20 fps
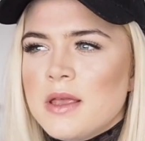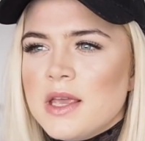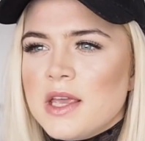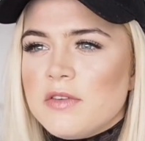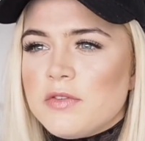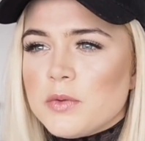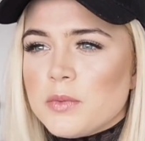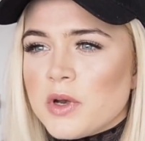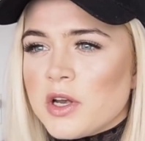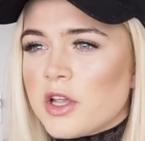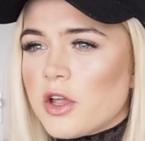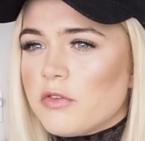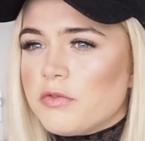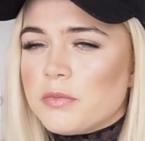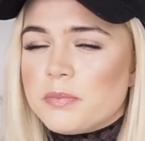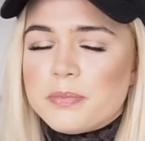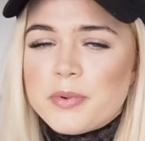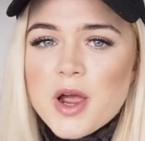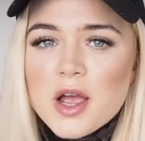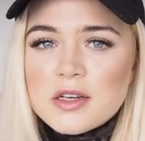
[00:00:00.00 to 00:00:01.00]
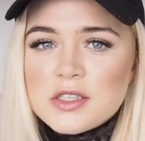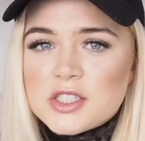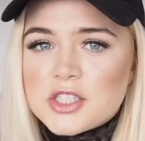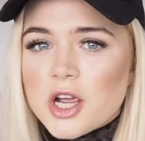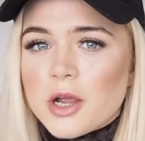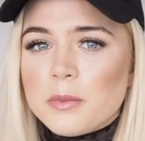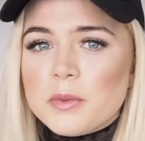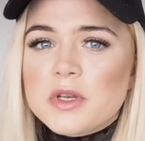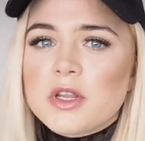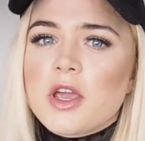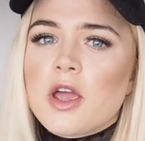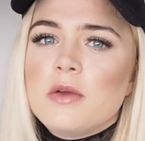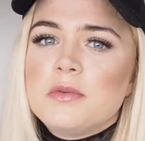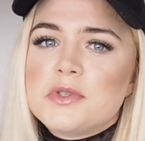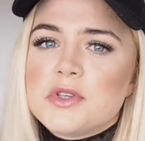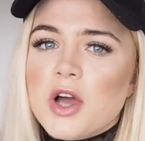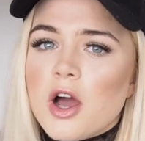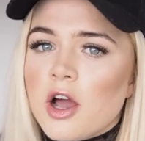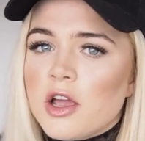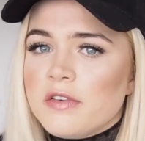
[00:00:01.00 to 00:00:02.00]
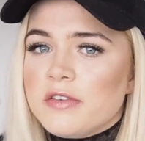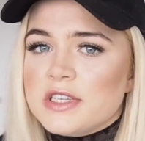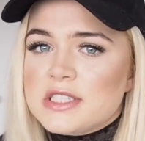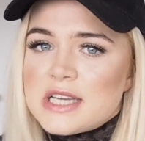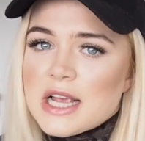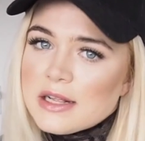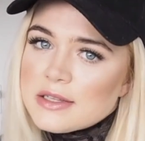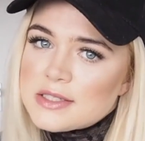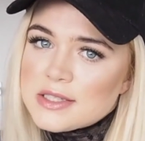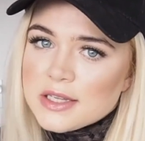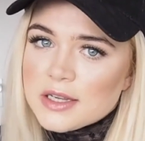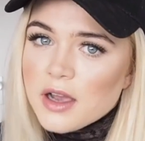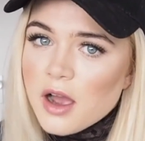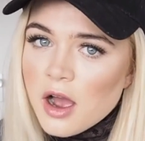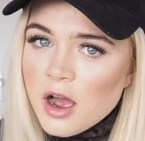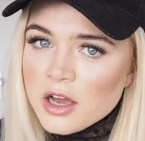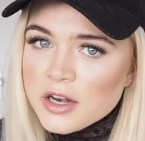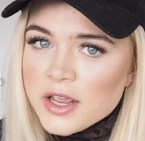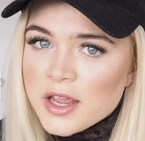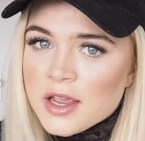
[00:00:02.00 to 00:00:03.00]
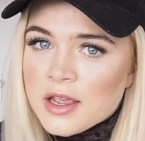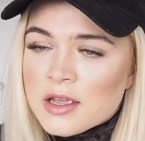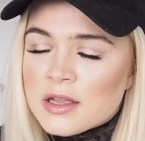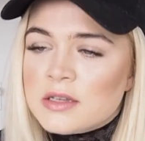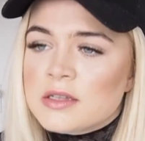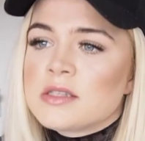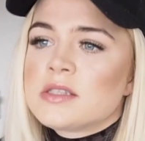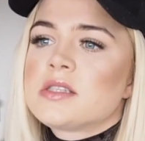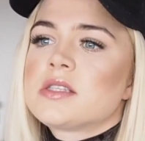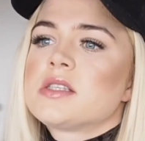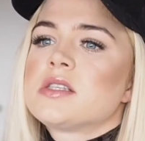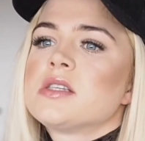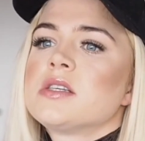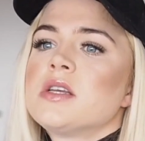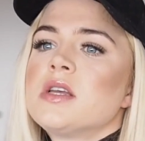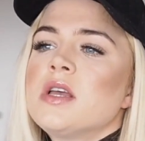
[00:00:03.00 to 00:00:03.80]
If you want to go for brunch, I would go to Ivy Chelsea Gardens.